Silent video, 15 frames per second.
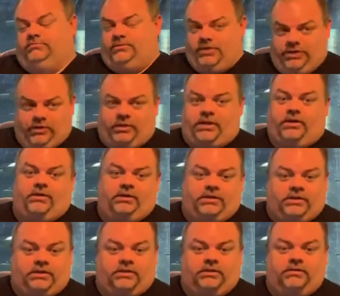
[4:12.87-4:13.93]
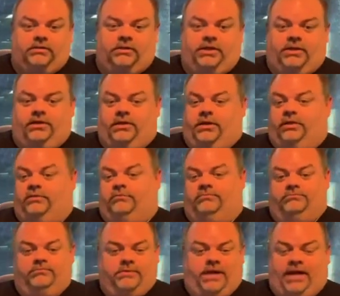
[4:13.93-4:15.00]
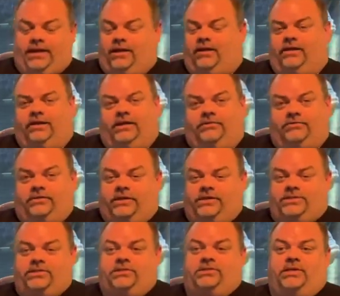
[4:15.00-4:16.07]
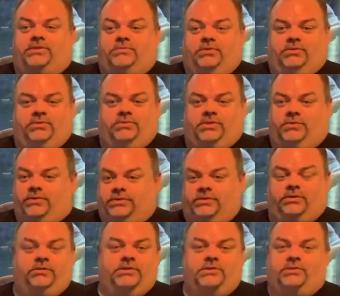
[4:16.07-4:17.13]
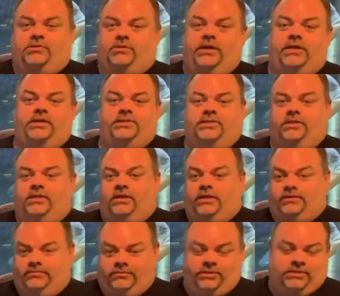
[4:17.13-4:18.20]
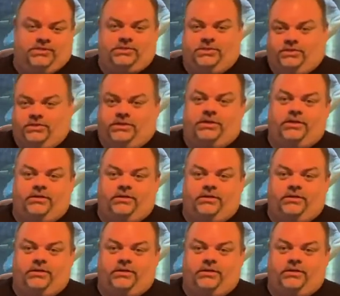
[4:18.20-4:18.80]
neocaridina, and then not long after I had success with those, I went to crystal reds, and then I really started